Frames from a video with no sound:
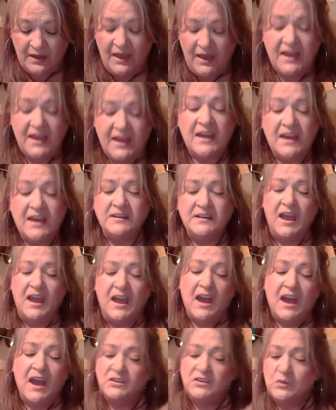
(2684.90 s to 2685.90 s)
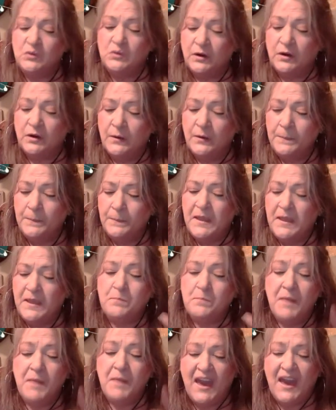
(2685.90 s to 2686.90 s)
And as you're
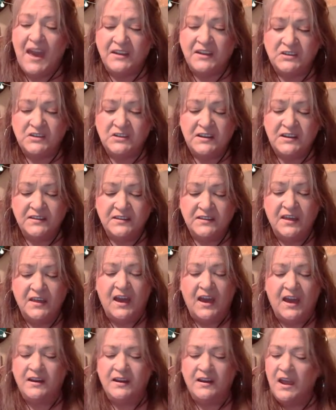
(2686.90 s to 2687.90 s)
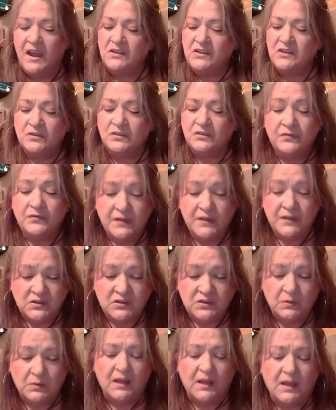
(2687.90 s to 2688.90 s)
imagining that, as you're
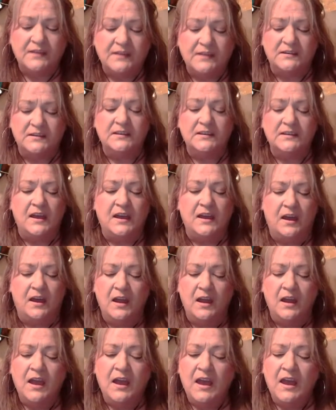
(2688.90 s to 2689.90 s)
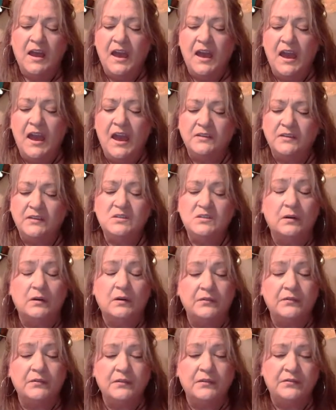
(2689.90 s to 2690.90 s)
visualizing that, as you
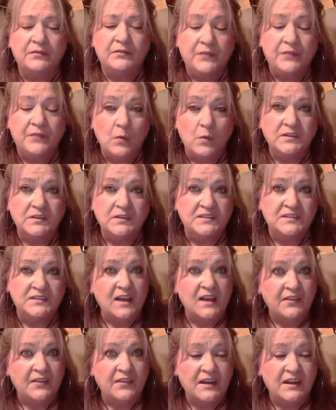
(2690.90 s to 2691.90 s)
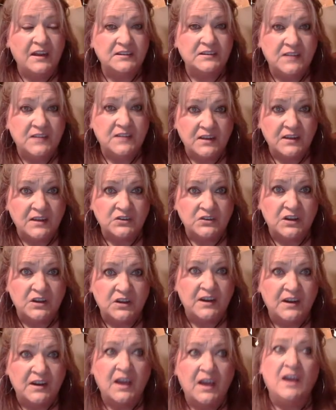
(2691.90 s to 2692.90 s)
are focusing on that
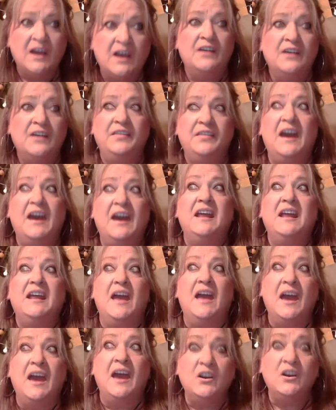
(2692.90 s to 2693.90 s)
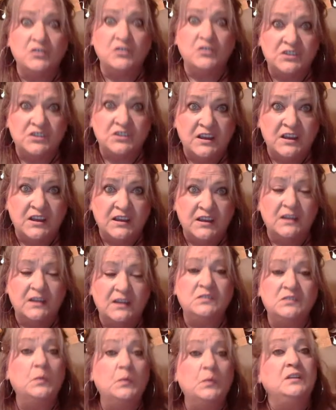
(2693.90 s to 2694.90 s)
intention, that energy
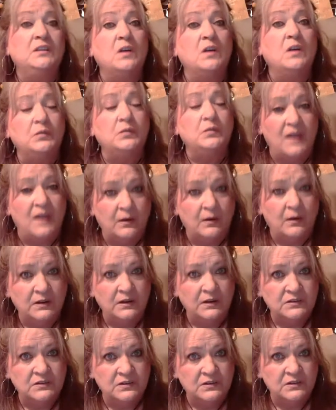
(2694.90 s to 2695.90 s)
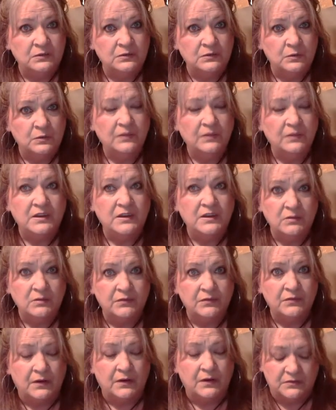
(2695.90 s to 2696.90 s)
is what goes out into the
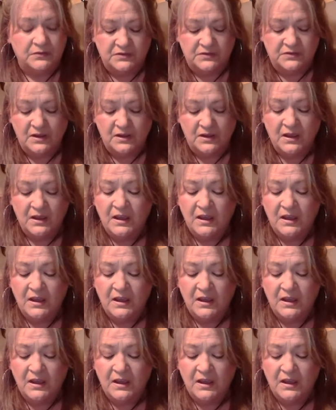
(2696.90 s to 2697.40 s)
universe.